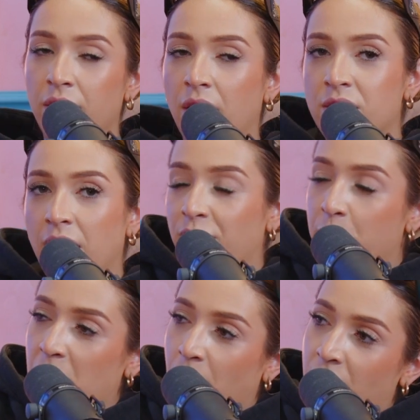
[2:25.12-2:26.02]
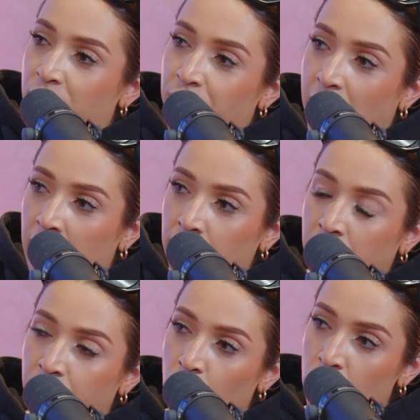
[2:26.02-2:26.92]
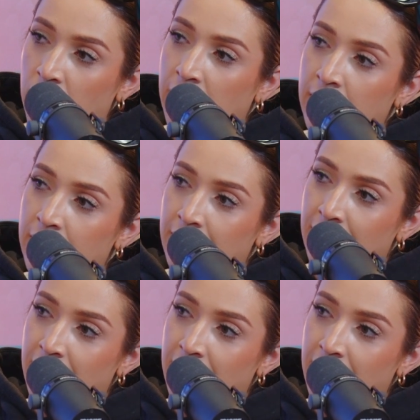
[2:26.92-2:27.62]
I don't have the mental health for that, unfortunately.